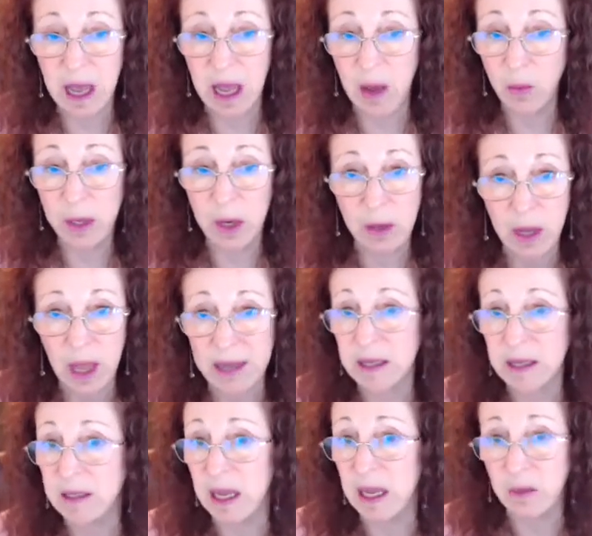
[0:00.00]
we are not
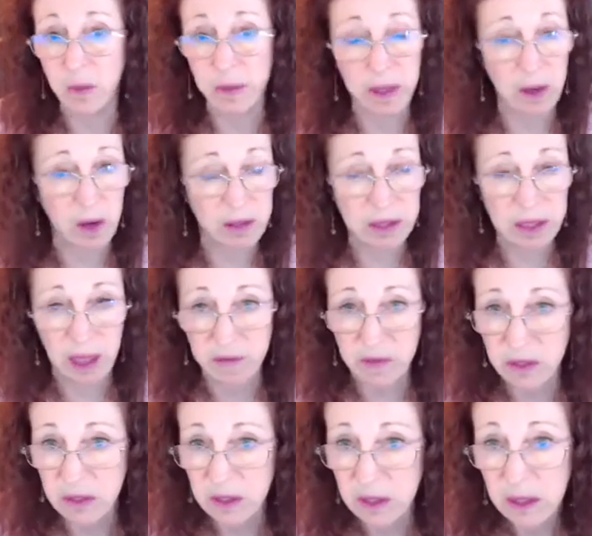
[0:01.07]
contained within
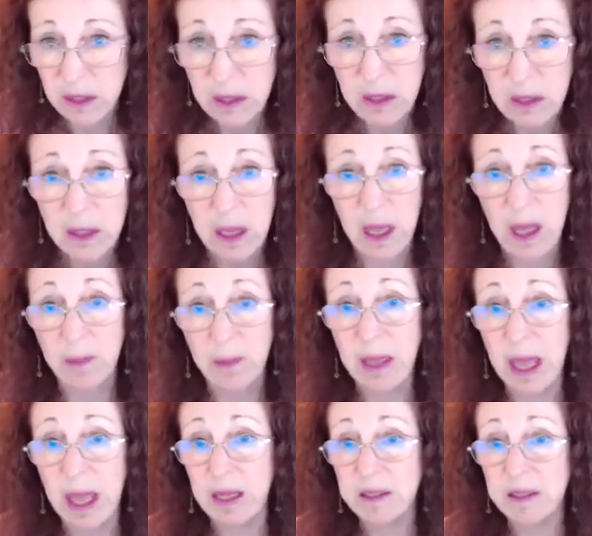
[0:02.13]
ourselves.
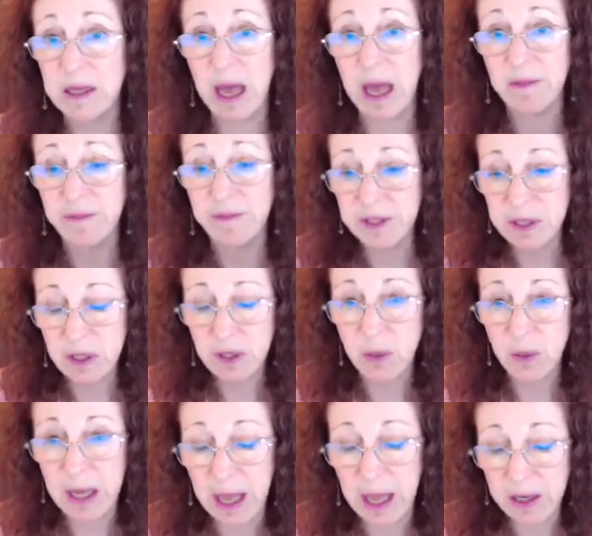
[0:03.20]
And it's not a physical
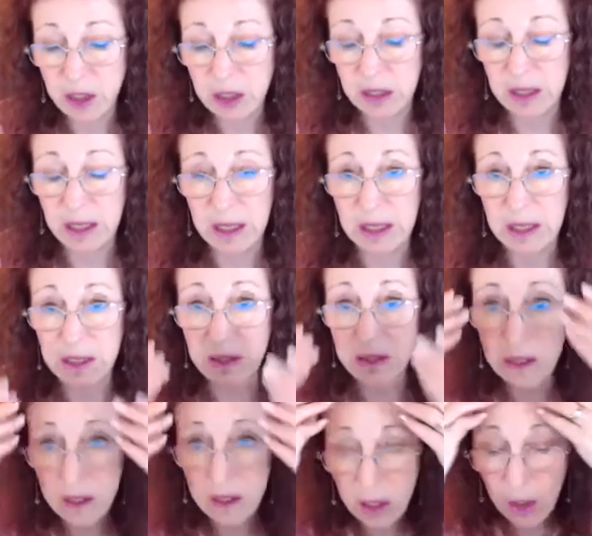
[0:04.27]
reaction. It
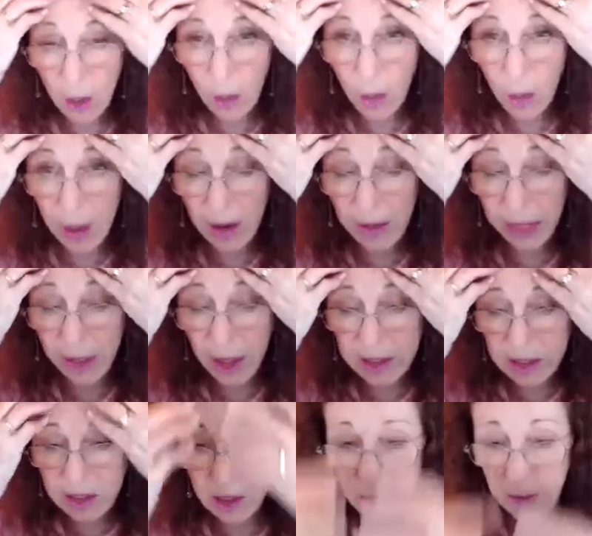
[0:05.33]
is, what our
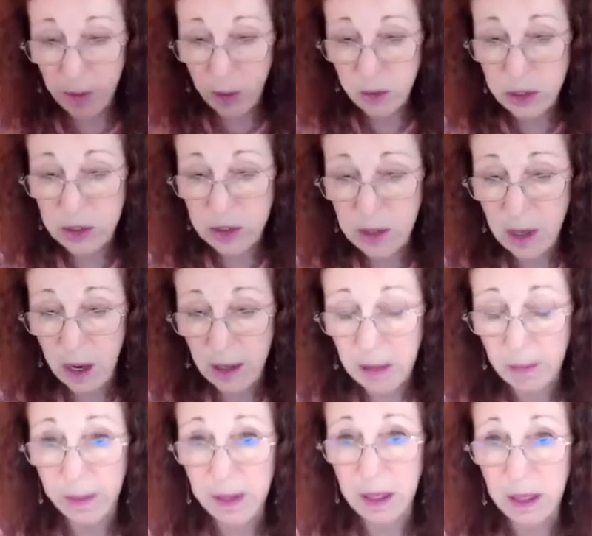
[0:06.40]
thoughts and our emotions are
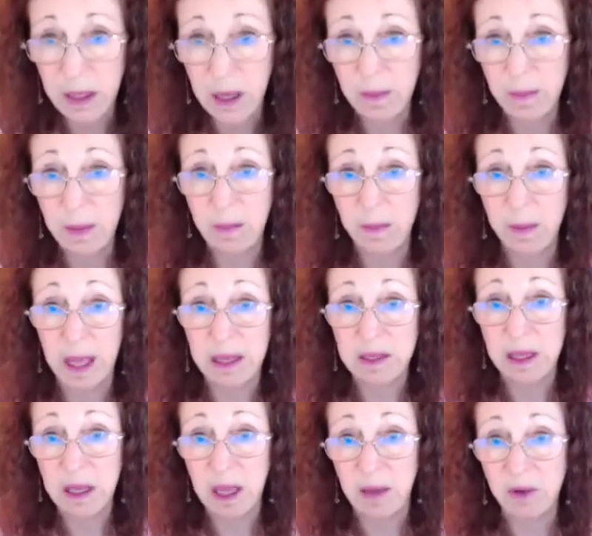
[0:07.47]

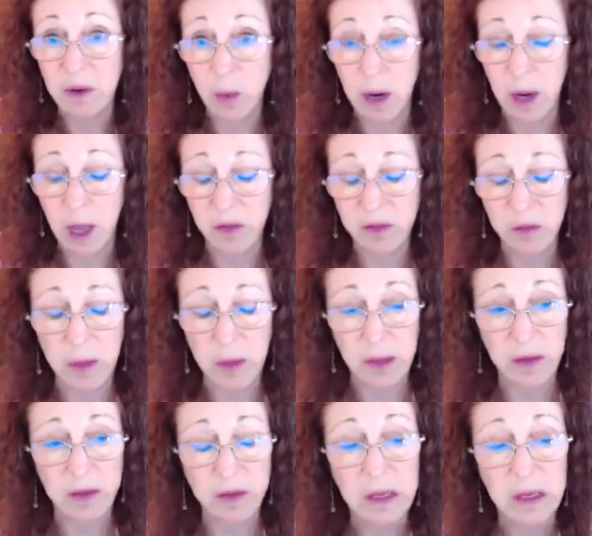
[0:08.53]
implanting everywhere else
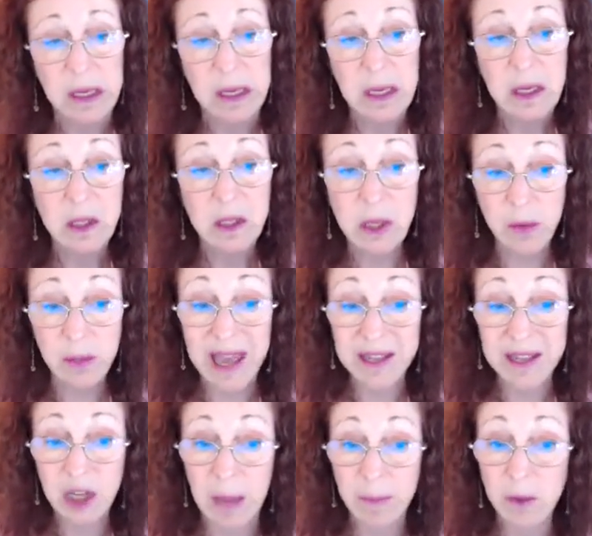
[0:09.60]
around us. So that
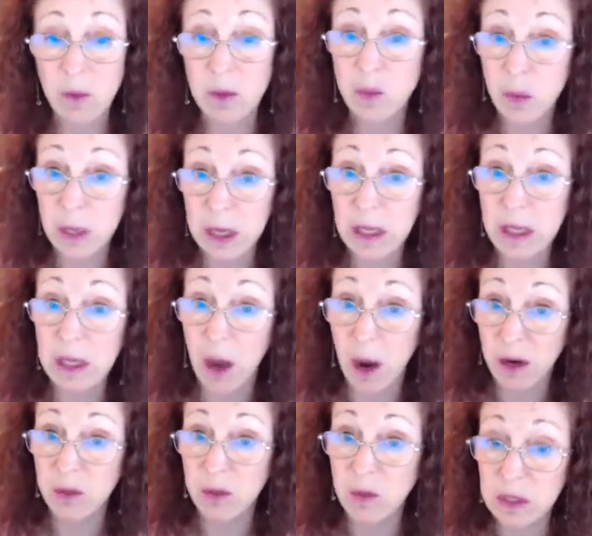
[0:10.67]
chapter was really
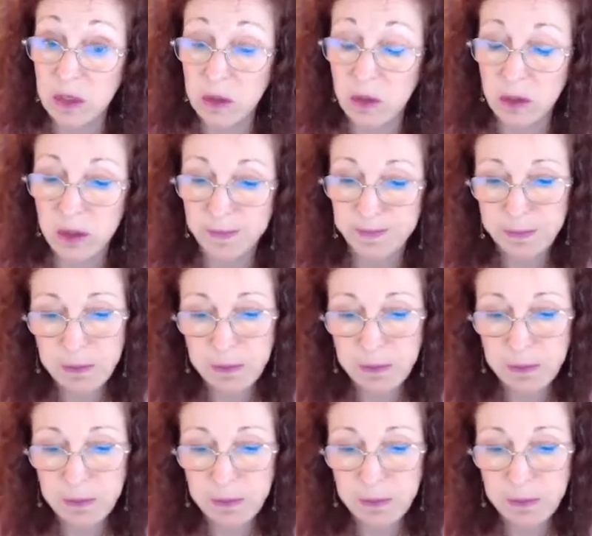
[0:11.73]
hard to research.